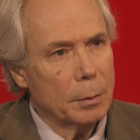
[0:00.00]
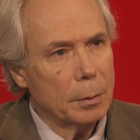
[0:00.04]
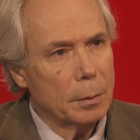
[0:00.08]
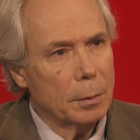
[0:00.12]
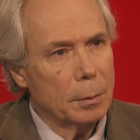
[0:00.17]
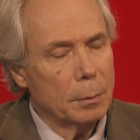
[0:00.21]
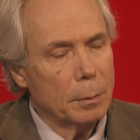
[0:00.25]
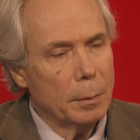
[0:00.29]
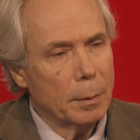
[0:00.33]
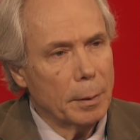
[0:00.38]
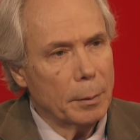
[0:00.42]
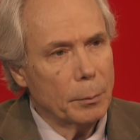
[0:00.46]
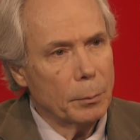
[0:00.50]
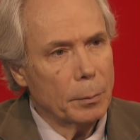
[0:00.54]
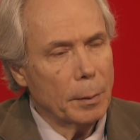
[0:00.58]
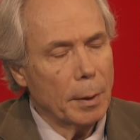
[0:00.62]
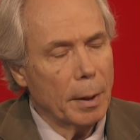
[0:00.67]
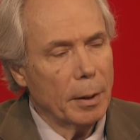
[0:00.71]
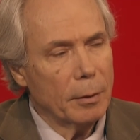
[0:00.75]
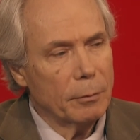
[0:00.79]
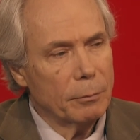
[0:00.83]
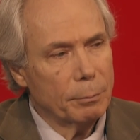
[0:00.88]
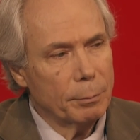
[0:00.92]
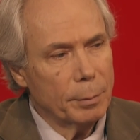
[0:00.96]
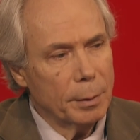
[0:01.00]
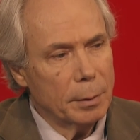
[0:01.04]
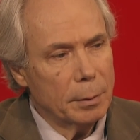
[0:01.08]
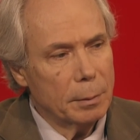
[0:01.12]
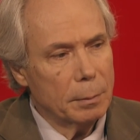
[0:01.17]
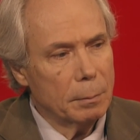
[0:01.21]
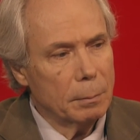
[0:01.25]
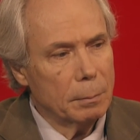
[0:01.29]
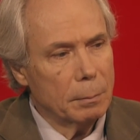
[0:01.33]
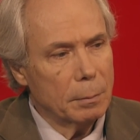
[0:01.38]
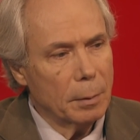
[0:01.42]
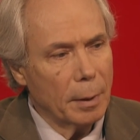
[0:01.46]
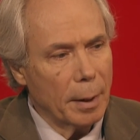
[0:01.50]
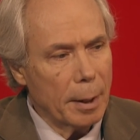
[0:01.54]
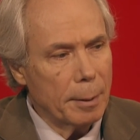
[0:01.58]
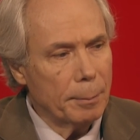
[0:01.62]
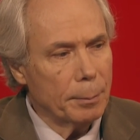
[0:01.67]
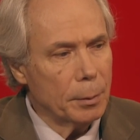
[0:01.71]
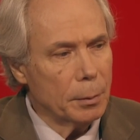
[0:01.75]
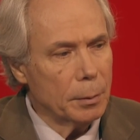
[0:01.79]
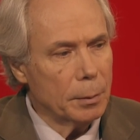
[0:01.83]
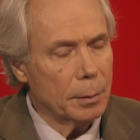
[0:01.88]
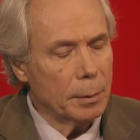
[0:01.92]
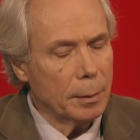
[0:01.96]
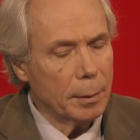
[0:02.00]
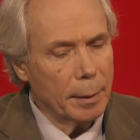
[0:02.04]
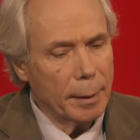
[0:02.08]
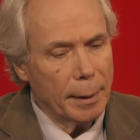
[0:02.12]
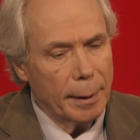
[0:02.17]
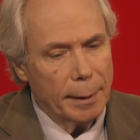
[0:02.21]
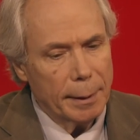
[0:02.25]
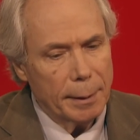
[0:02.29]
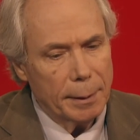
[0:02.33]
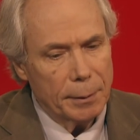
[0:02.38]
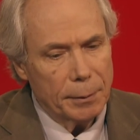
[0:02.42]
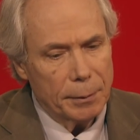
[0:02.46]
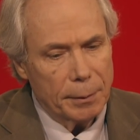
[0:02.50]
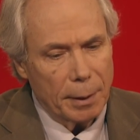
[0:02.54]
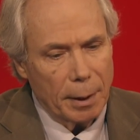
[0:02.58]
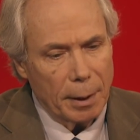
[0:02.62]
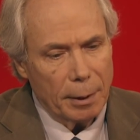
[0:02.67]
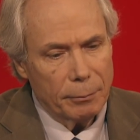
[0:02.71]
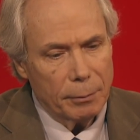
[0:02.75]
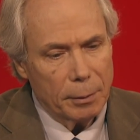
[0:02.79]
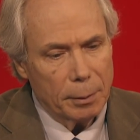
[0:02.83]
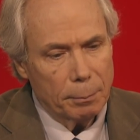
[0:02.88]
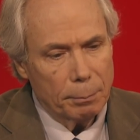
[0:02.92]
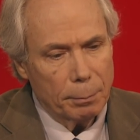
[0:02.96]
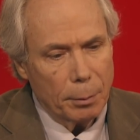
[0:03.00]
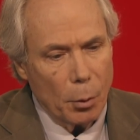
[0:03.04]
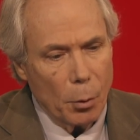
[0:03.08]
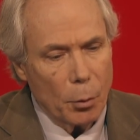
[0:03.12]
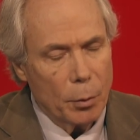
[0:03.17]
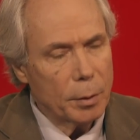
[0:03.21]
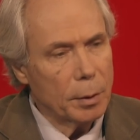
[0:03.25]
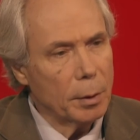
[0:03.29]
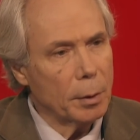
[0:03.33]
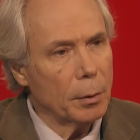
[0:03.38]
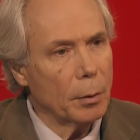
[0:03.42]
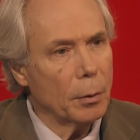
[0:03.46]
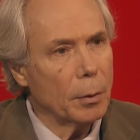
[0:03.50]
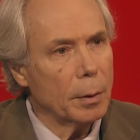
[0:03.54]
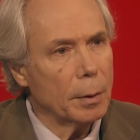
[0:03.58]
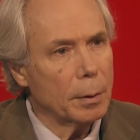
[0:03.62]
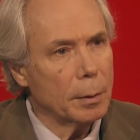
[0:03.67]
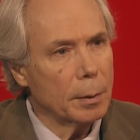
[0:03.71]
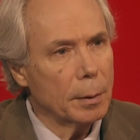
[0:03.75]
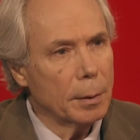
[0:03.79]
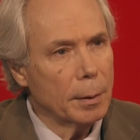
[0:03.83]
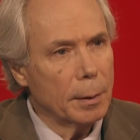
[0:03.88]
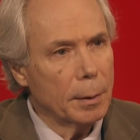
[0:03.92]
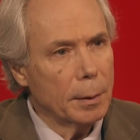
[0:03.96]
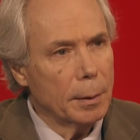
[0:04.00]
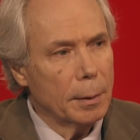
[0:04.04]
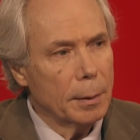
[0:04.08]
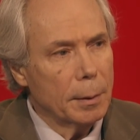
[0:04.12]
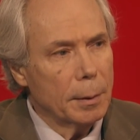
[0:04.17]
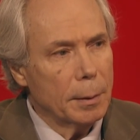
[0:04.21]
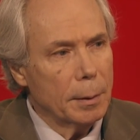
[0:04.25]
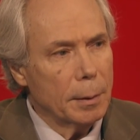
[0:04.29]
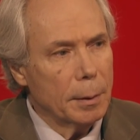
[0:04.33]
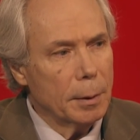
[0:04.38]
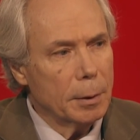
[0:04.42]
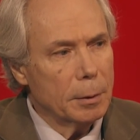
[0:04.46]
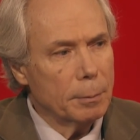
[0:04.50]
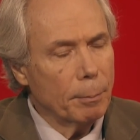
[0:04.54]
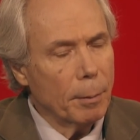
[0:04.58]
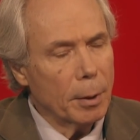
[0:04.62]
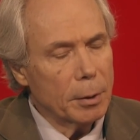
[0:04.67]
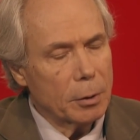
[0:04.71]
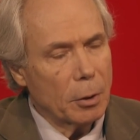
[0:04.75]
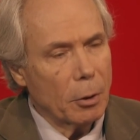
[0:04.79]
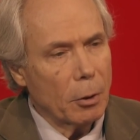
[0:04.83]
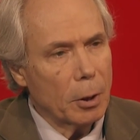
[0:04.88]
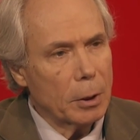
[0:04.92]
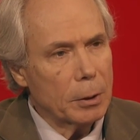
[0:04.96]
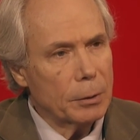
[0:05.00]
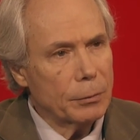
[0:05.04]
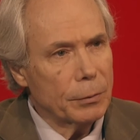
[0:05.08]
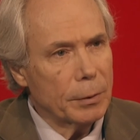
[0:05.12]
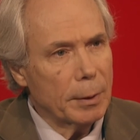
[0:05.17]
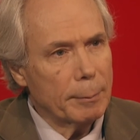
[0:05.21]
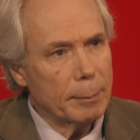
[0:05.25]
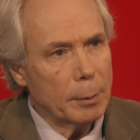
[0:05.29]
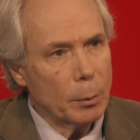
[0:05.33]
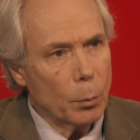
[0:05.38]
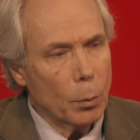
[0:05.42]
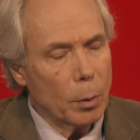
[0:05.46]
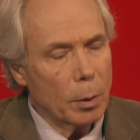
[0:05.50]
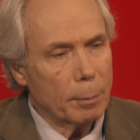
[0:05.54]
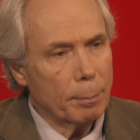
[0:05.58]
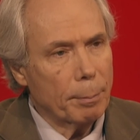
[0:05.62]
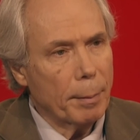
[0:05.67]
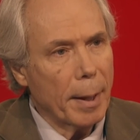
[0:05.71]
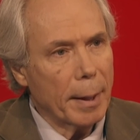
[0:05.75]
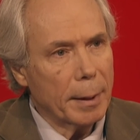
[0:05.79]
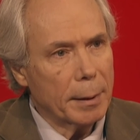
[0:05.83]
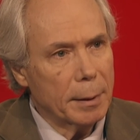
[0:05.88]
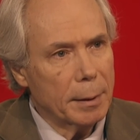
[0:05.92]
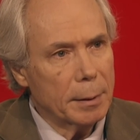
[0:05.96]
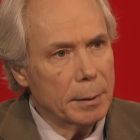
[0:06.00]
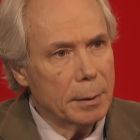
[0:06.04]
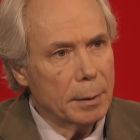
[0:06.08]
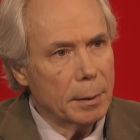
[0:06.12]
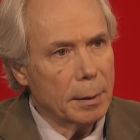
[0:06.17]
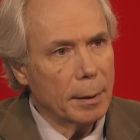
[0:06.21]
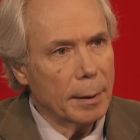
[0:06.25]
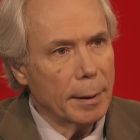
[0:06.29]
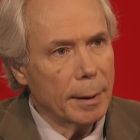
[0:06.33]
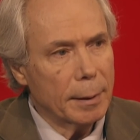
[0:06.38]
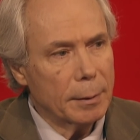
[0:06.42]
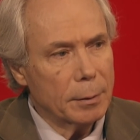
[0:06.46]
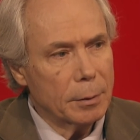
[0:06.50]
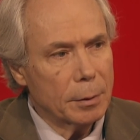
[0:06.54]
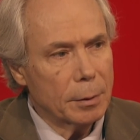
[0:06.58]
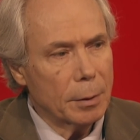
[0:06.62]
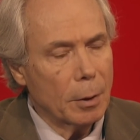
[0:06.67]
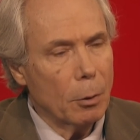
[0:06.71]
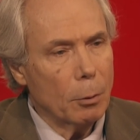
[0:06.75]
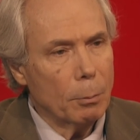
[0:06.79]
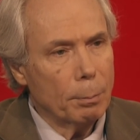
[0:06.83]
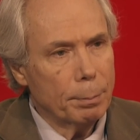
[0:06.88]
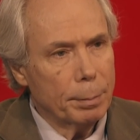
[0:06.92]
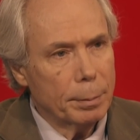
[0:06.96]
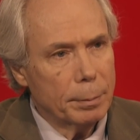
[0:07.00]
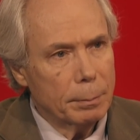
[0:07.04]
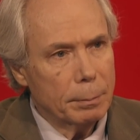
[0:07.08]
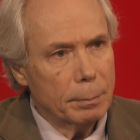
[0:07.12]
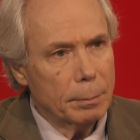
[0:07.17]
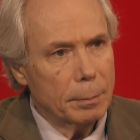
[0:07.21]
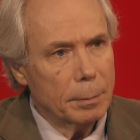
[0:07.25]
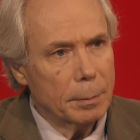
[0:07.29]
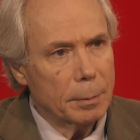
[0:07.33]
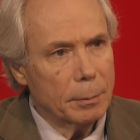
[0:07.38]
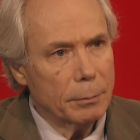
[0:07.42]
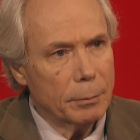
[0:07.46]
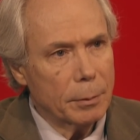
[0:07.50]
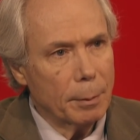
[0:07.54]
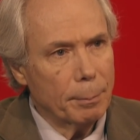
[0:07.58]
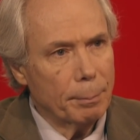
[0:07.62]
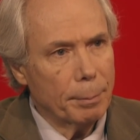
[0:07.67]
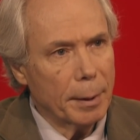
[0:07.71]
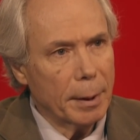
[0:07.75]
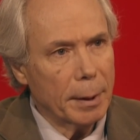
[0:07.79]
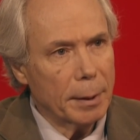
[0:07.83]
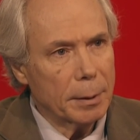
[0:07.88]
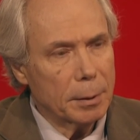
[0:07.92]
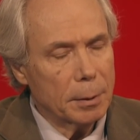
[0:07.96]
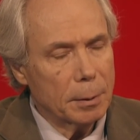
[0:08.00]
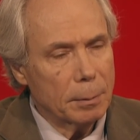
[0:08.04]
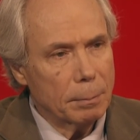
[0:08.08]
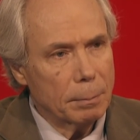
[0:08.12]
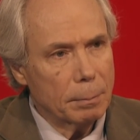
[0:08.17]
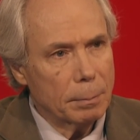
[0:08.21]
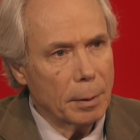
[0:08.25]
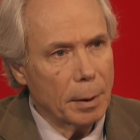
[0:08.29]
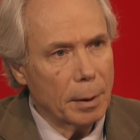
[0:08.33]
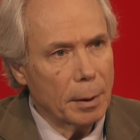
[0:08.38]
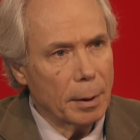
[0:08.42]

who have been labeled as having broken the law. It's much harder for them to work back into that scope of compassion. Do you